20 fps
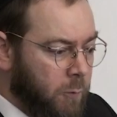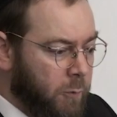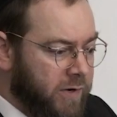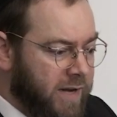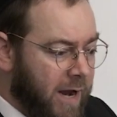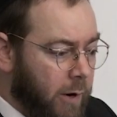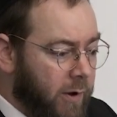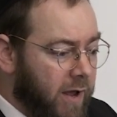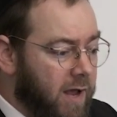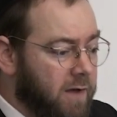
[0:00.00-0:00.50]
We
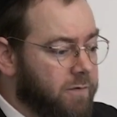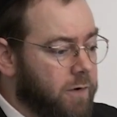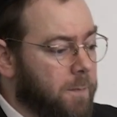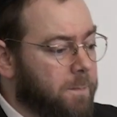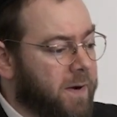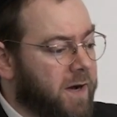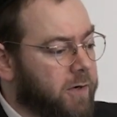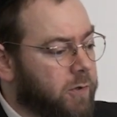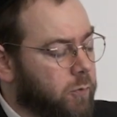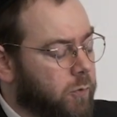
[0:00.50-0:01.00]
now have a
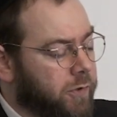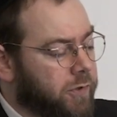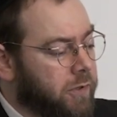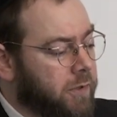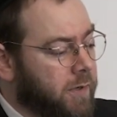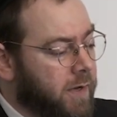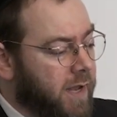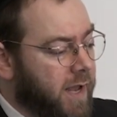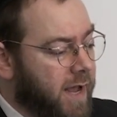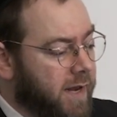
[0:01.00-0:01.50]
parent
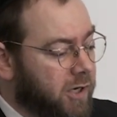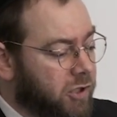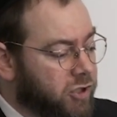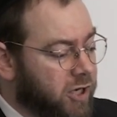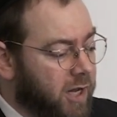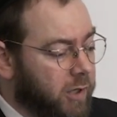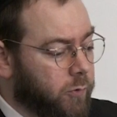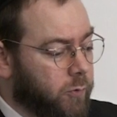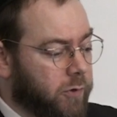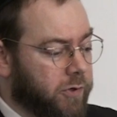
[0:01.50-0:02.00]
order and a
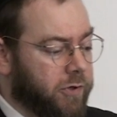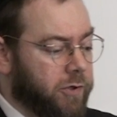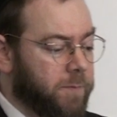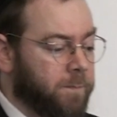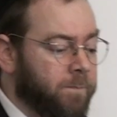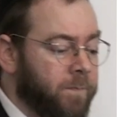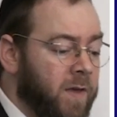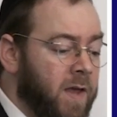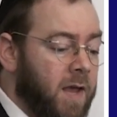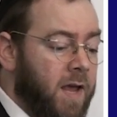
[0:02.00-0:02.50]
child order.
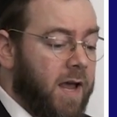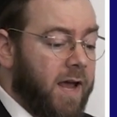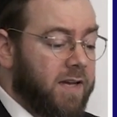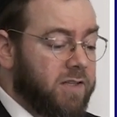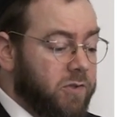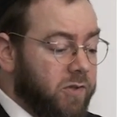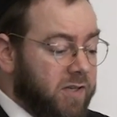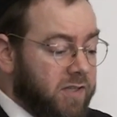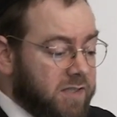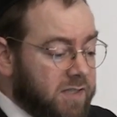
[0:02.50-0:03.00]
As
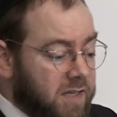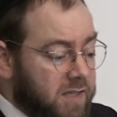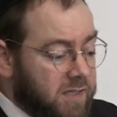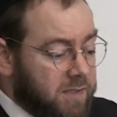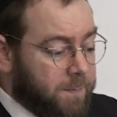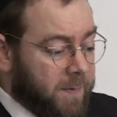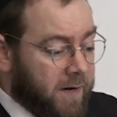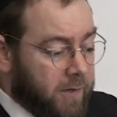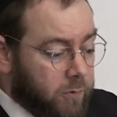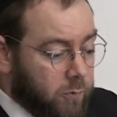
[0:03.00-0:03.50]
you can see, this
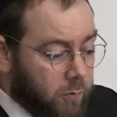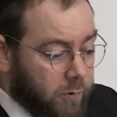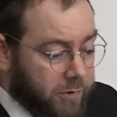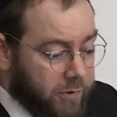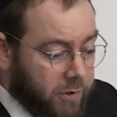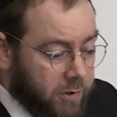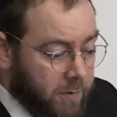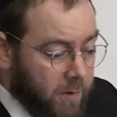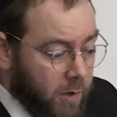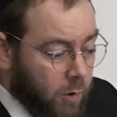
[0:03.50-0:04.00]
parent
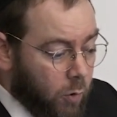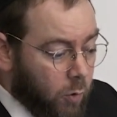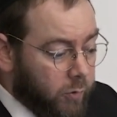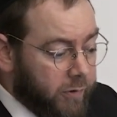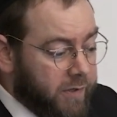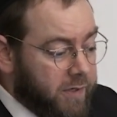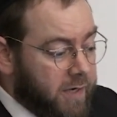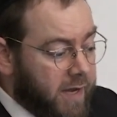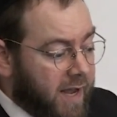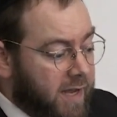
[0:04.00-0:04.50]
order
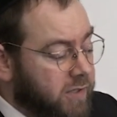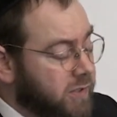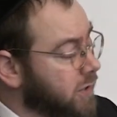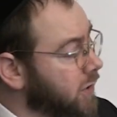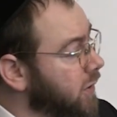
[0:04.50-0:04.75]
only has